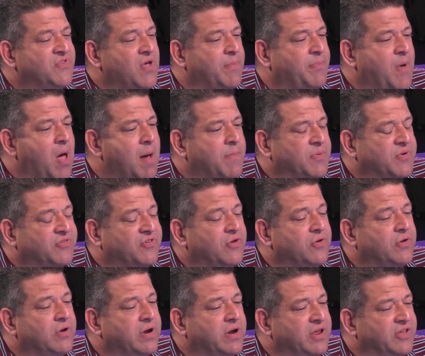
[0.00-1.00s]
up
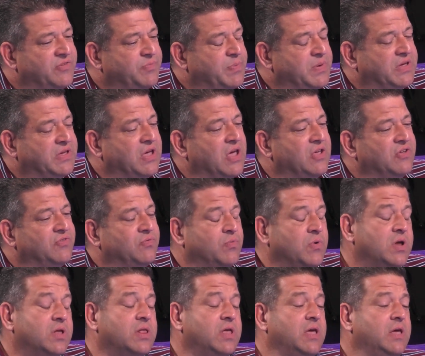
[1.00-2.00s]
opportunities, because
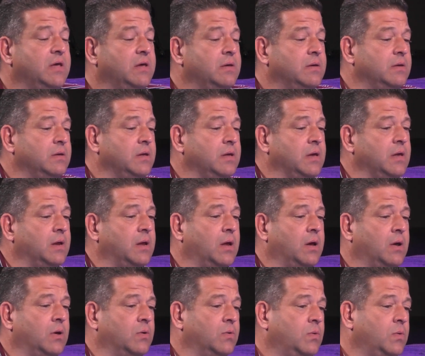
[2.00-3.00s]
really,
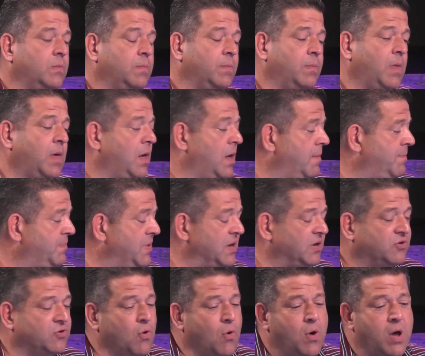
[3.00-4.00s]

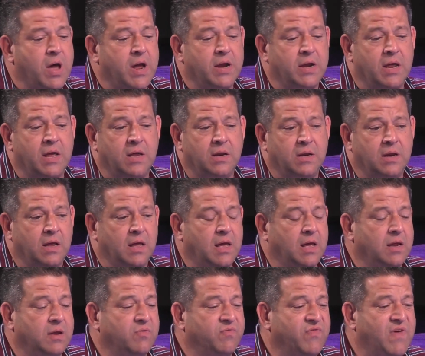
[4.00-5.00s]
Bitcoin
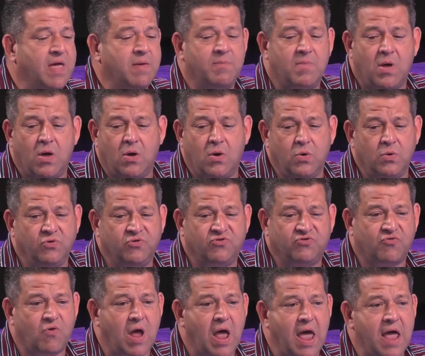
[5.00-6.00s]
and Venmo and
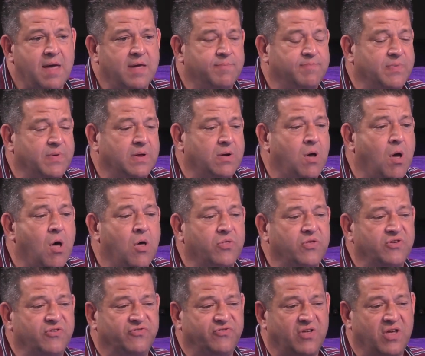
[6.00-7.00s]
Stripe and all
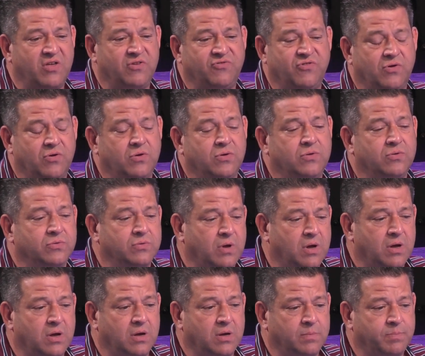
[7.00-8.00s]
these
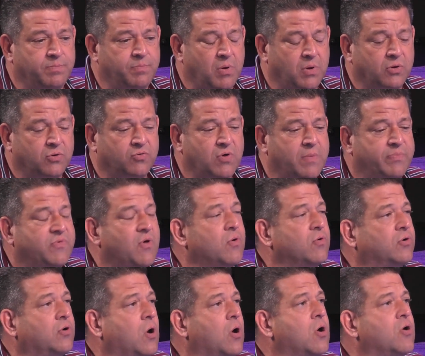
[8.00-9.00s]
digital
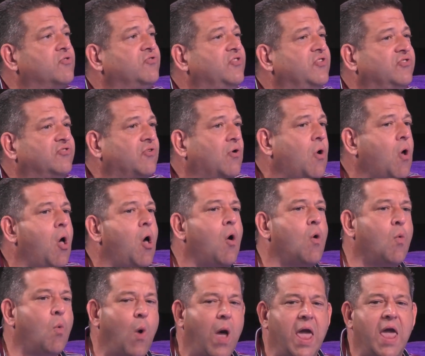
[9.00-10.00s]
cryptocurrencies are
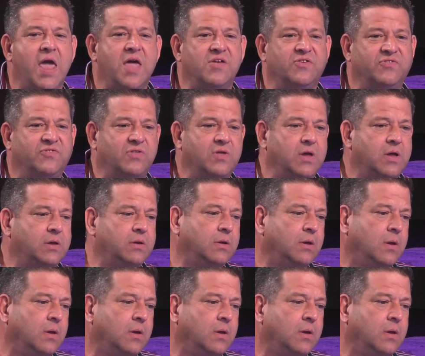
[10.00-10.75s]
all ways that